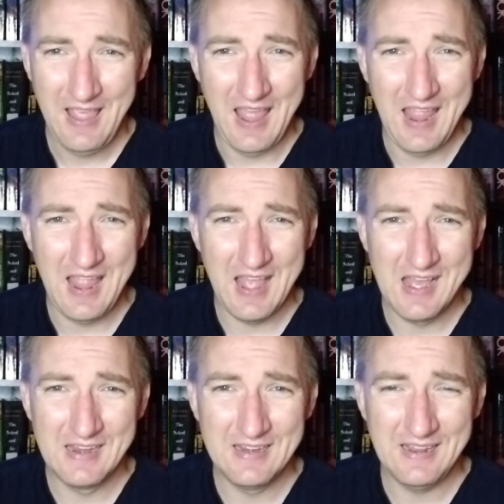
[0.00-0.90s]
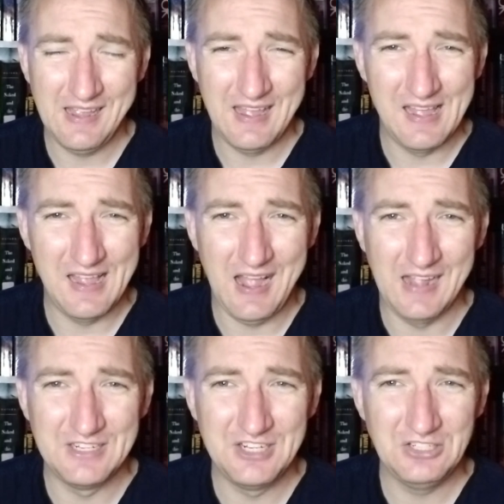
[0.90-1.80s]
And
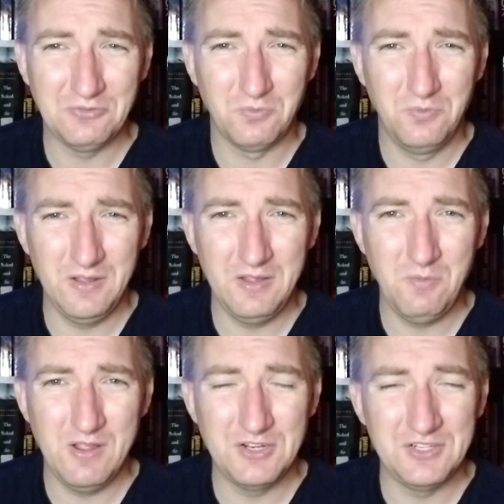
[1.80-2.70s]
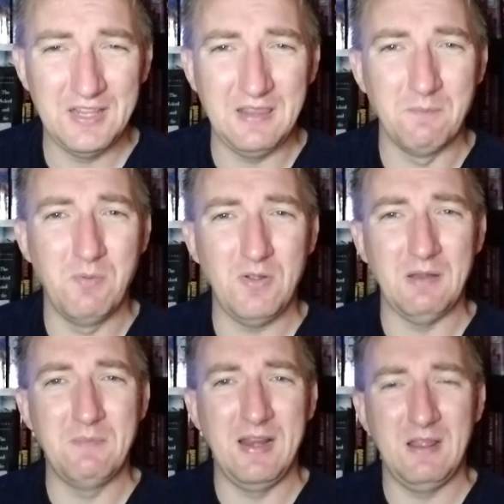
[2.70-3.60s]
I just really wish that the book
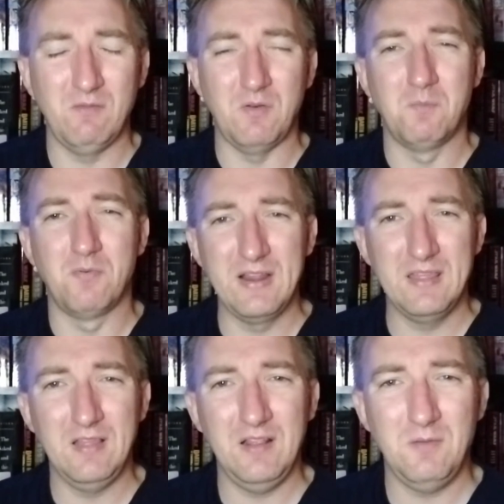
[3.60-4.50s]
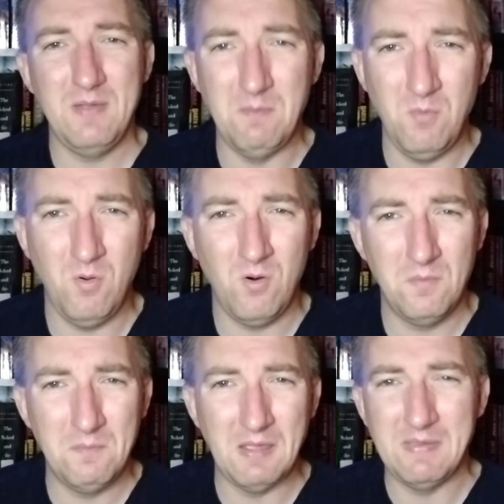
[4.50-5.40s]
had been able to breathe a little bit more,
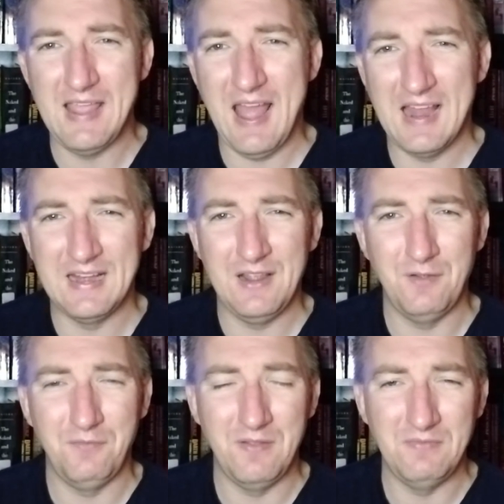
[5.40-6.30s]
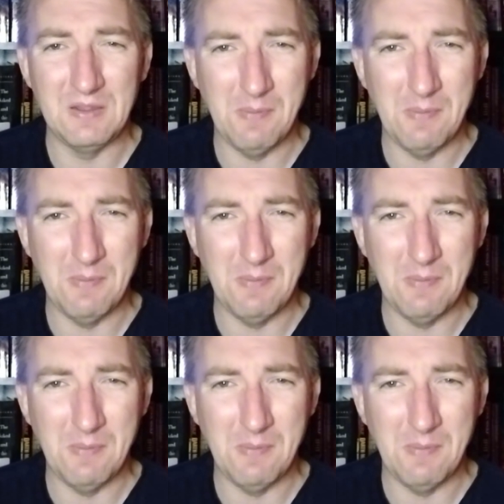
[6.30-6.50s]
maybe had another 50